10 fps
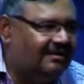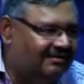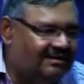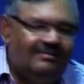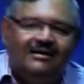
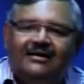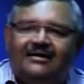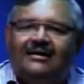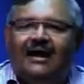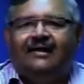
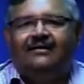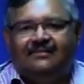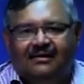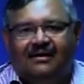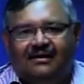availability, and
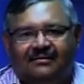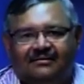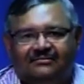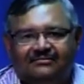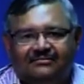uh,
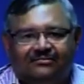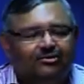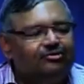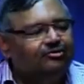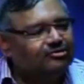
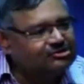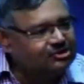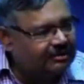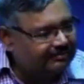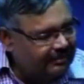you use
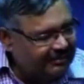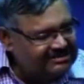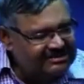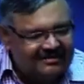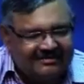your
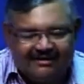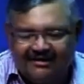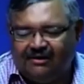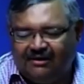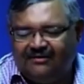propulsion design
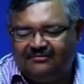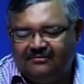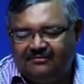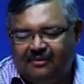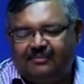knowledge,
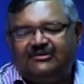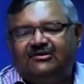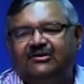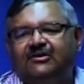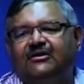propulsion
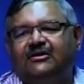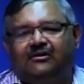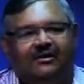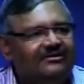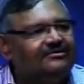engineering
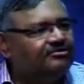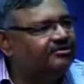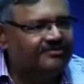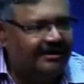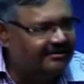knowledge to
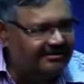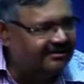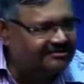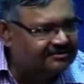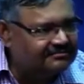decide the
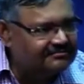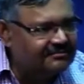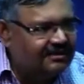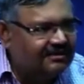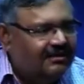engine.
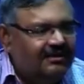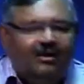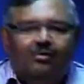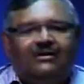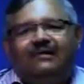
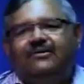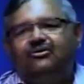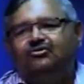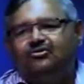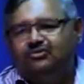Whatever
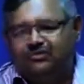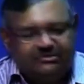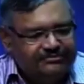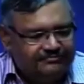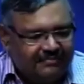you choose,
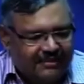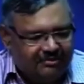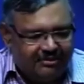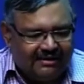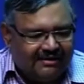
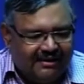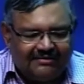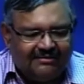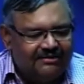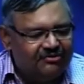you can
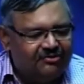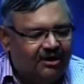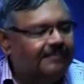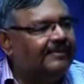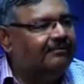get the
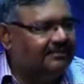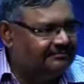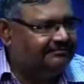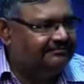installed power.